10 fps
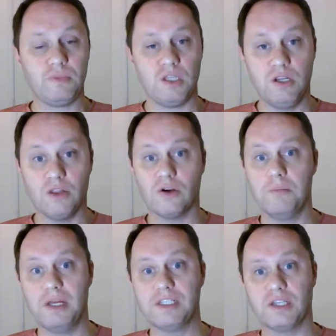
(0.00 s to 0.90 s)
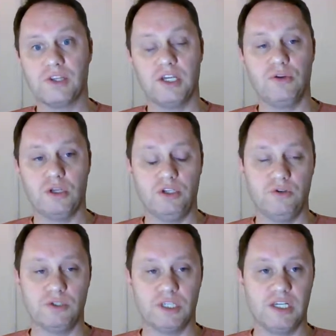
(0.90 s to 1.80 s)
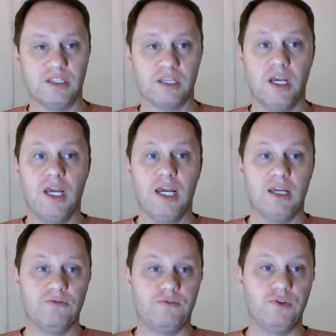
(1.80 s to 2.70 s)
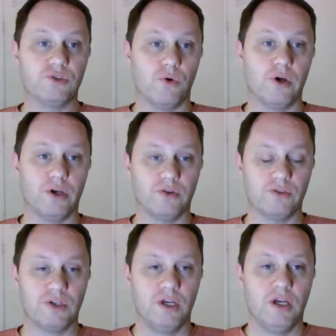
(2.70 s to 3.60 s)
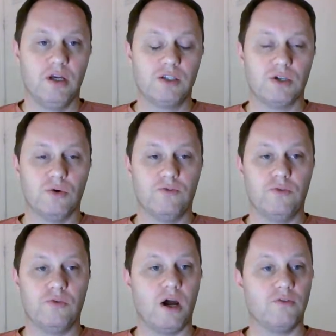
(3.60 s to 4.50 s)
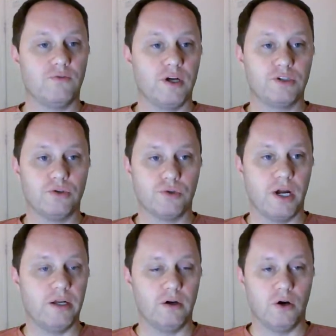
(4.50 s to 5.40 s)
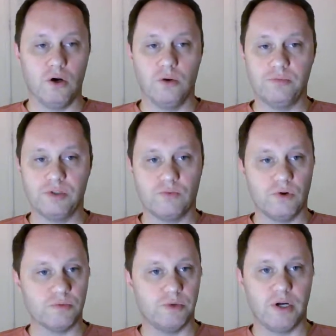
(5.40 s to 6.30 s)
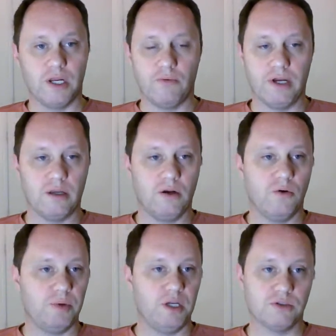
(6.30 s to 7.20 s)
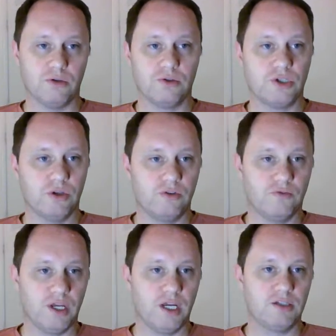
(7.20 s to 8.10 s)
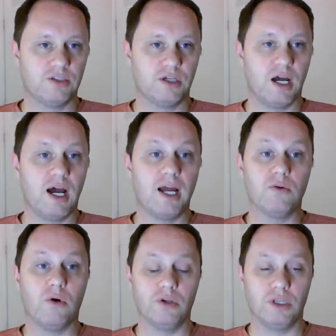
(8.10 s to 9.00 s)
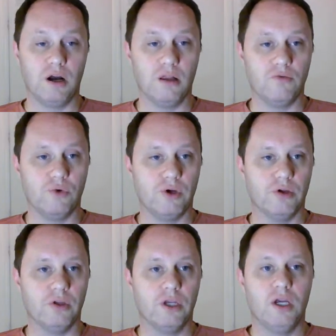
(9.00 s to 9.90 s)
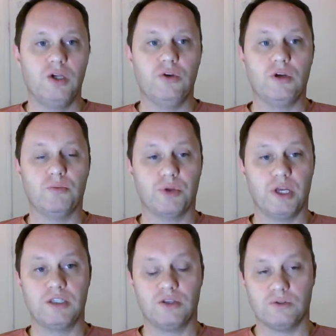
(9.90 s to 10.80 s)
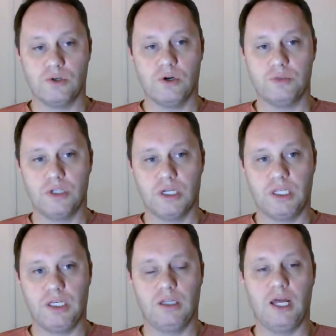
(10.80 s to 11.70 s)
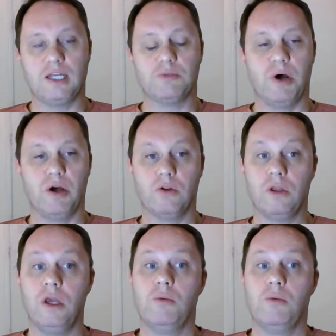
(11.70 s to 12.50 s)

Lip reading: Another amazing thing you can use is infused oils. So if you've got fresh or dried herbs, rosemary, oregano, basil, chili flakes, high quality olive oil, you can place those herbs in a clean glass bottle,